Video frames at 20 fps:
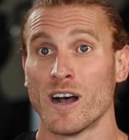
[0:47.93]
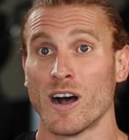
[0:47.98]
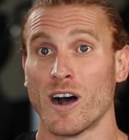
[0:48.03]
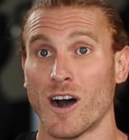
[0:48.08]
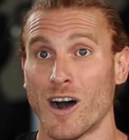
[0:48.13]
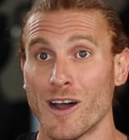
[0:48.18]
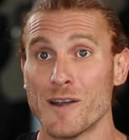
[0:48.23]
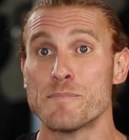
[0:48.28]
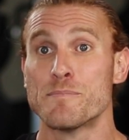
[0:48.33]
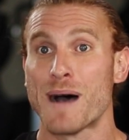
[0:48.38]

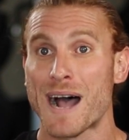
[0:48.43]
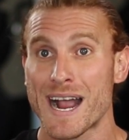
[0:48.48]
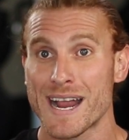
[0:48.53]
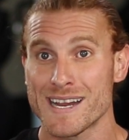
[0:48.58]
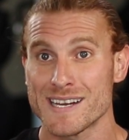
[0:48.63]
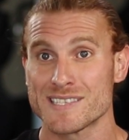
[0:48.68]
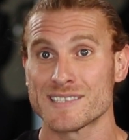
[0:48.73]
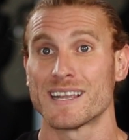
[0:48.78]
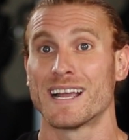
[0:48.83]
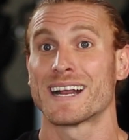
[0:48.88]

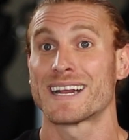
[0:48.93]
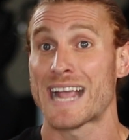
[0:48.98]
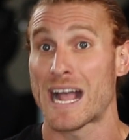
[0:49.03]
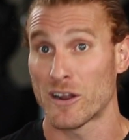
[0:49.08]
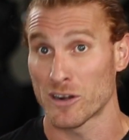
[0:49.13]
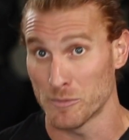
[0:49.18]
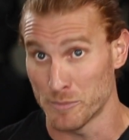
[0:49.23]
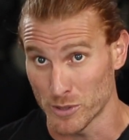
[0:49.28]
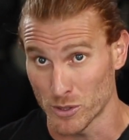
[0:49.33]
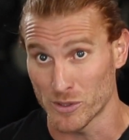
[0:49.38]
unbiased
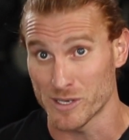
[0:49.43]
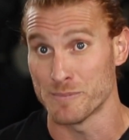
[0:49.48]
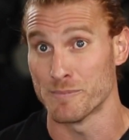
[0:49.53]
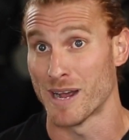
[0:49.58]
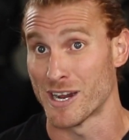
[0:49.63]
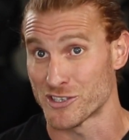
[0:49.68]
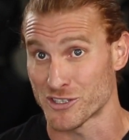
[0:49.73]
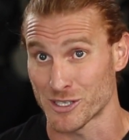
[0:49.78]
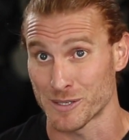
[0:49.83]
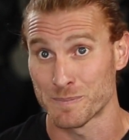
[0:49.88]
accountability
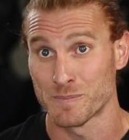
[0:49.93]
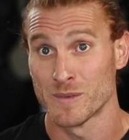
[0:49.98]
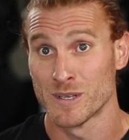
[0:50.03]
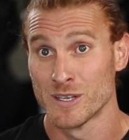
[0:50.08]
measure.